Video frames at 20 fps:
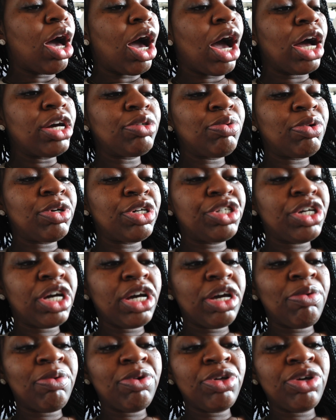I just want to
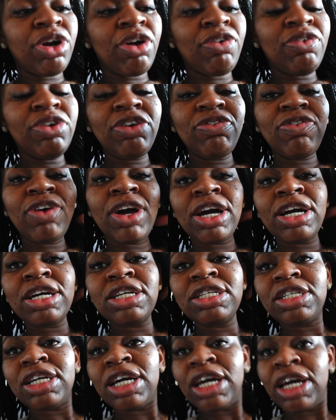check in with y'all really
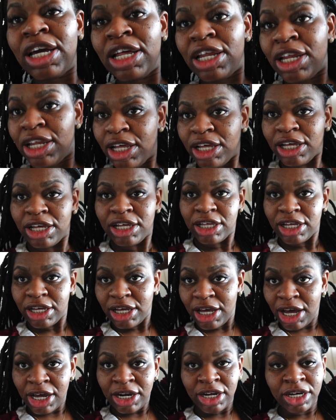fast and
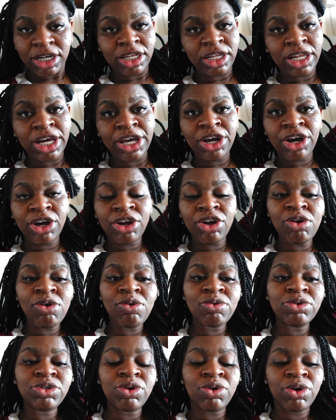kind of let y'all know
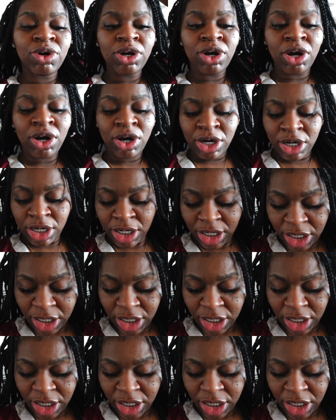what was going on.